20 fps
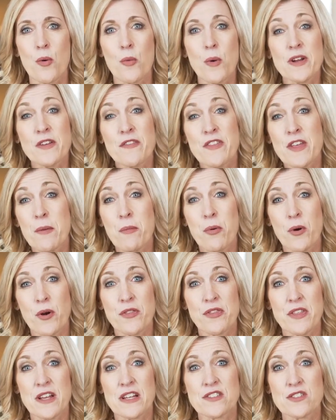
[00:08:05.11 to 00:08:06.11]
One of the
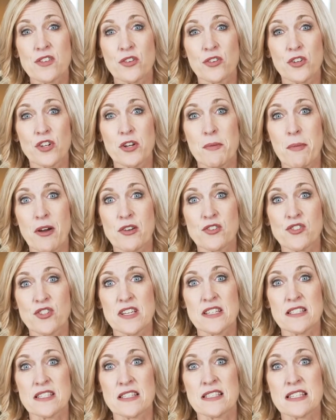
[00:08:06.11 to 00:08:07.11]
important things to learn about
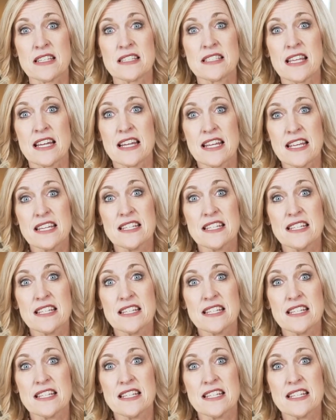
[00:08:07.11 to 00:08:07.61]
Jesus is that